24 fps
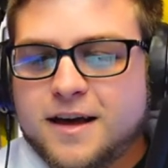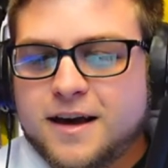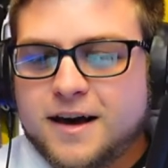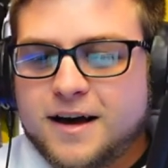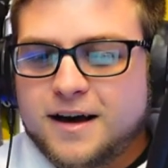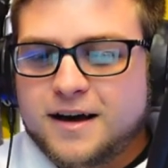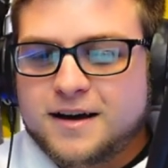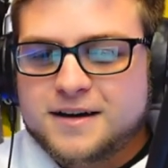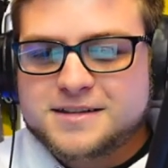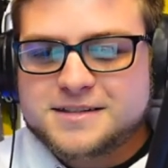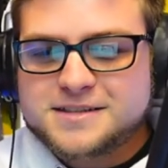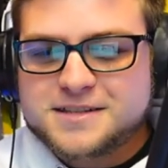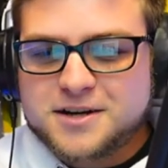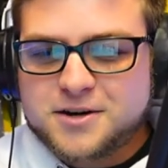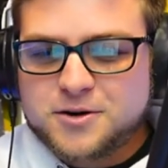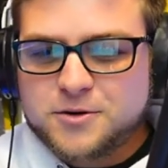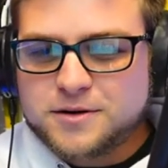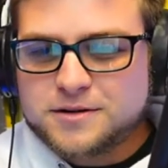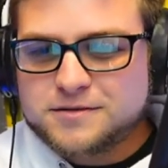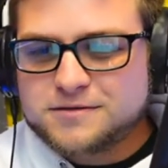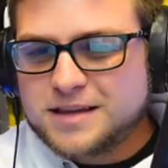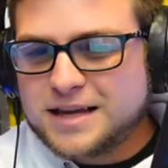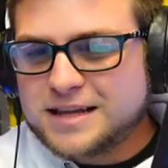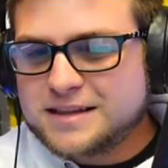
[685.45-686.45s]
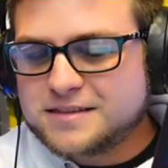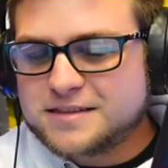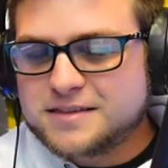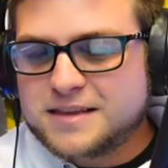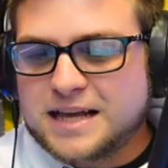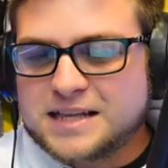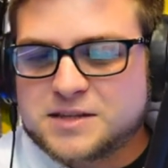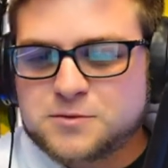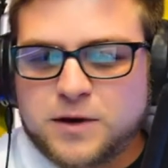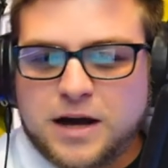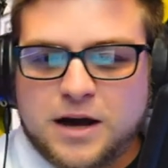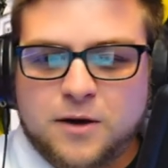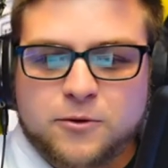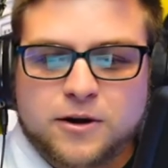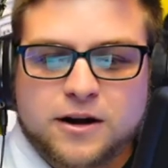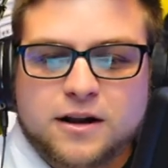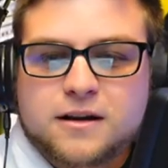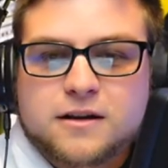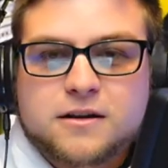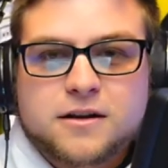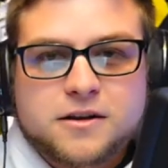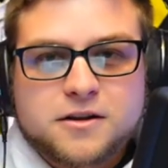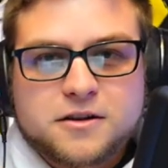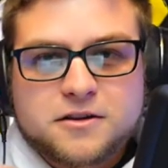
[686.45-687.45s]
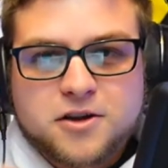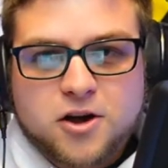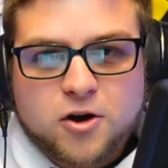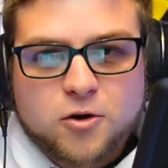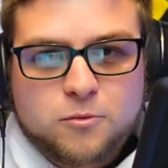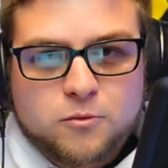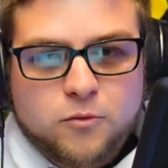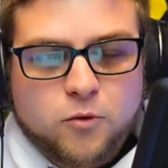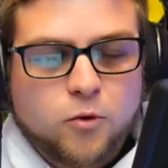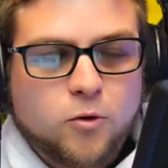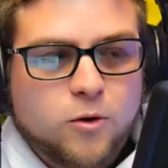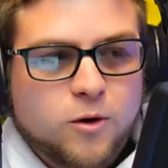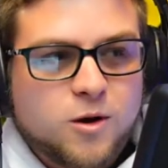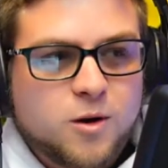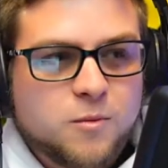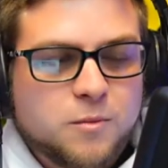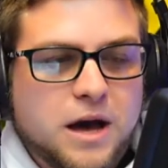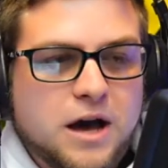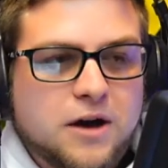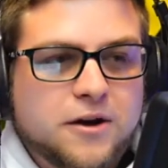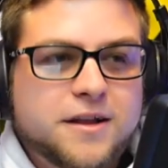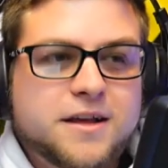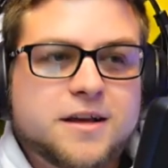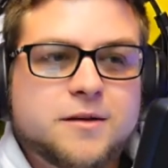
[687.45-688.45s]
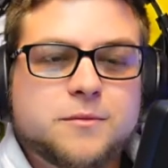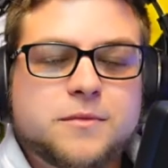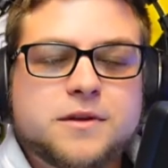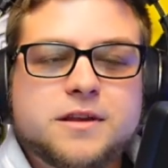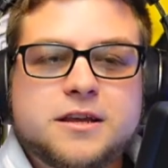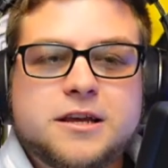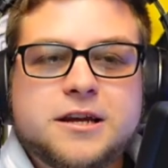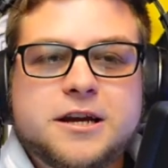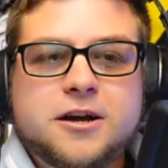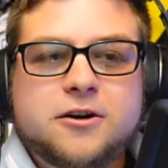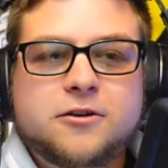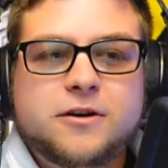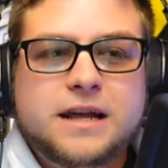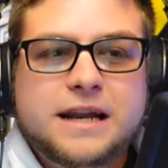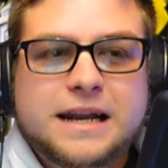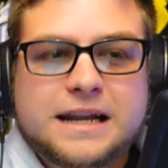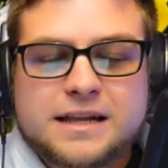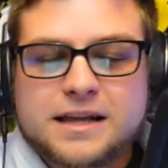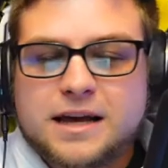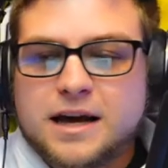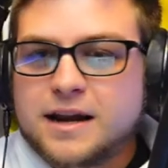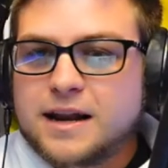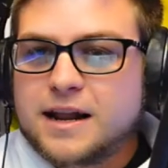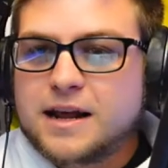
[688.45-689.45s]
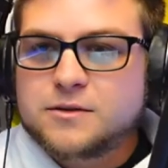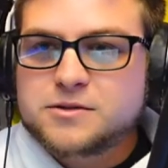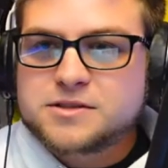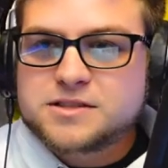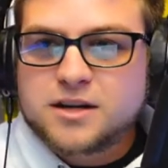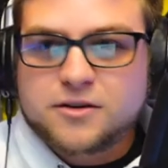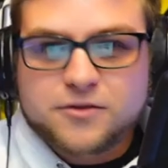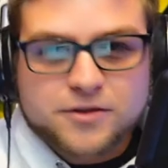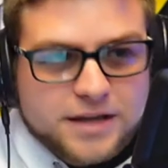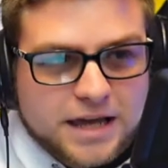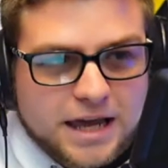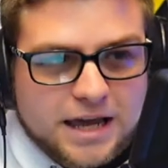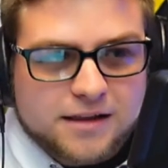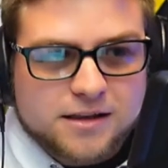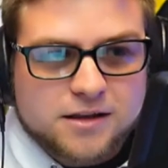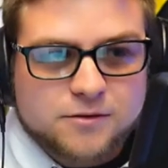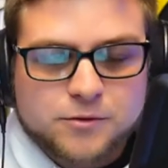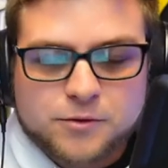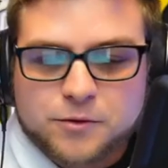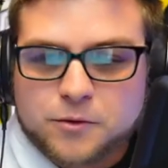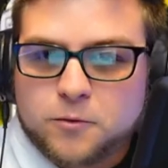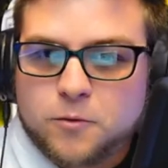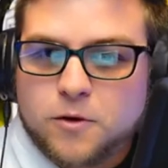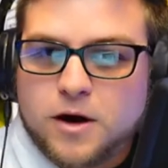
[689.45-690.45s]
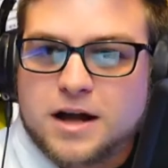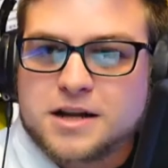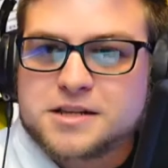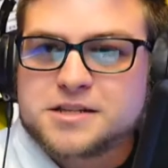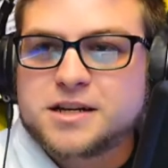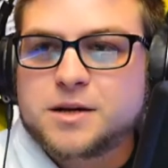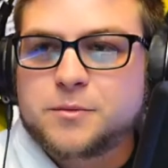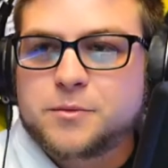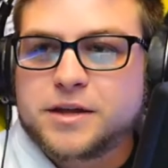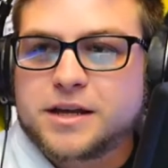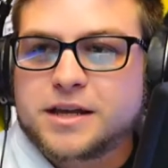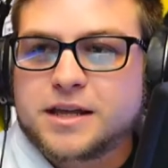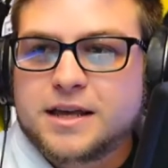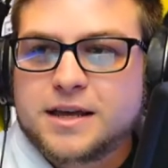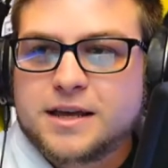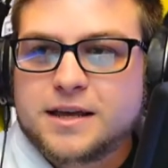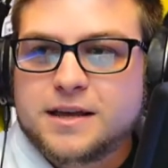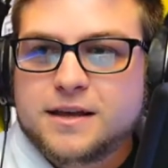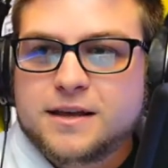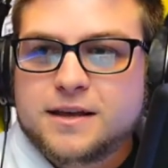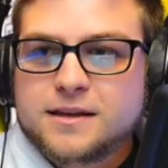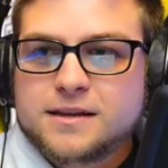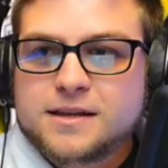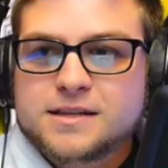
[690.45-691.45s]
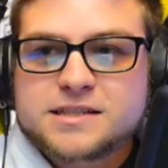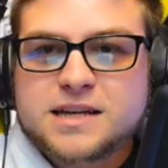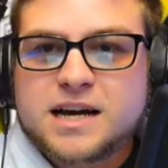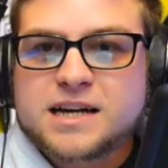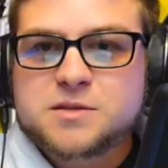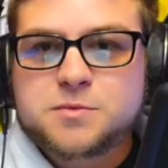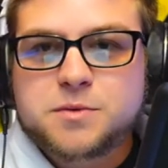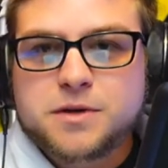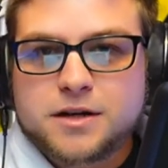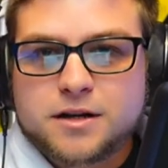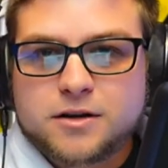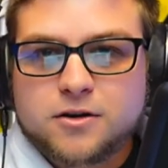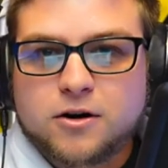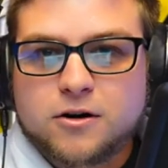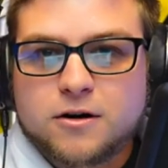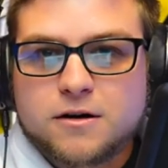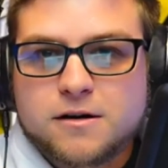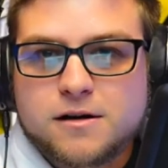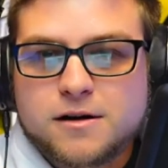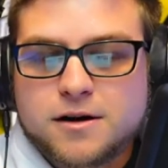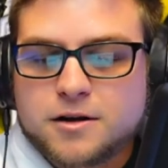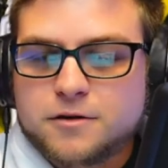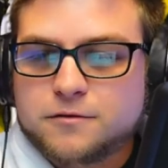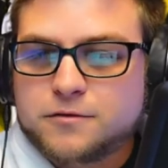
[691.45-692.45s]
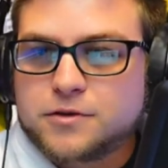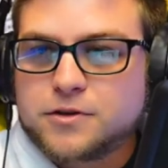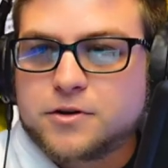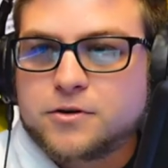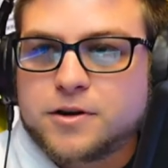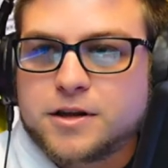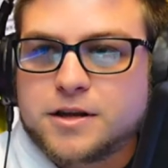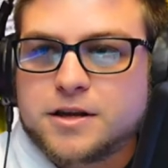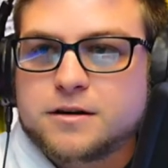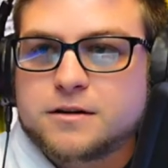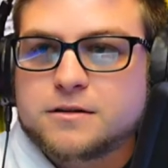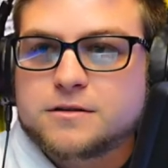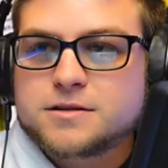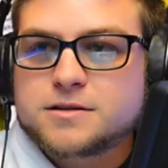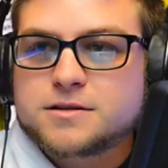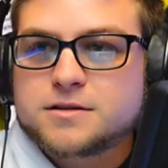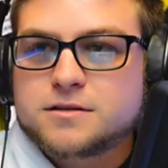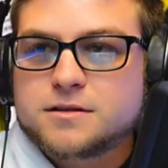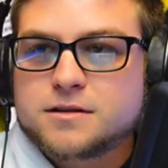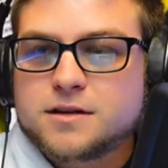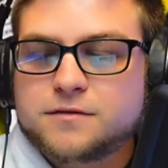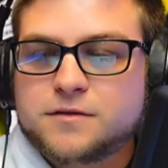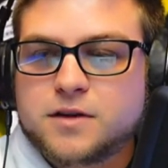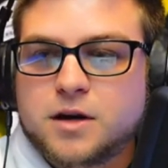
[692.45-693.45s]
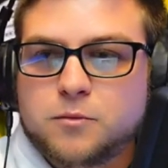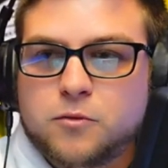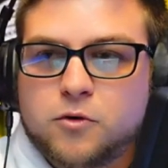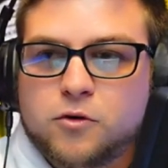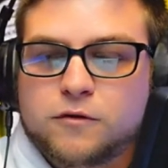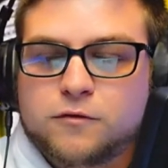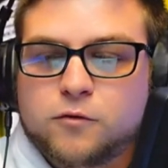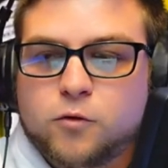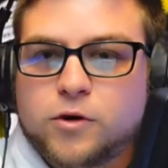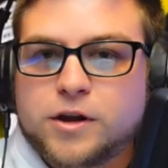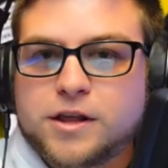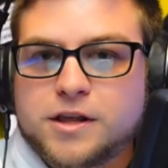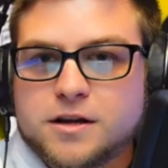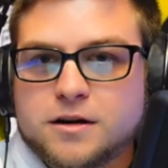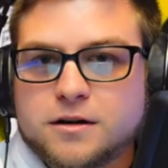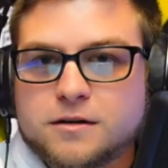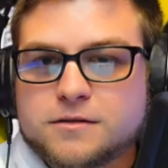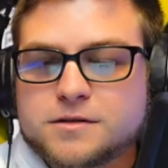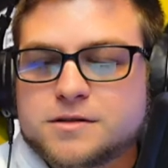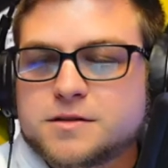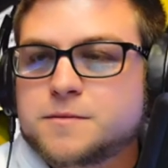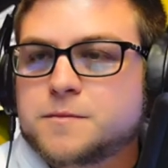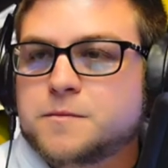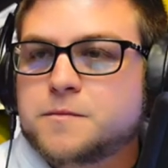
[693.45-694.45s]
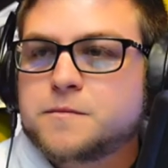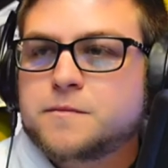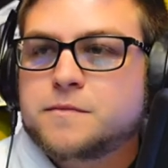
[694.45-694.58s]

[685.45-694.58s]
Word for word: Uh, so that that's why I wanted to know more about him. You know, and it, I, I, was telling Caleb when we were watching, I'm like, this guy's been in car audio for 30 years, if not more, 40 years.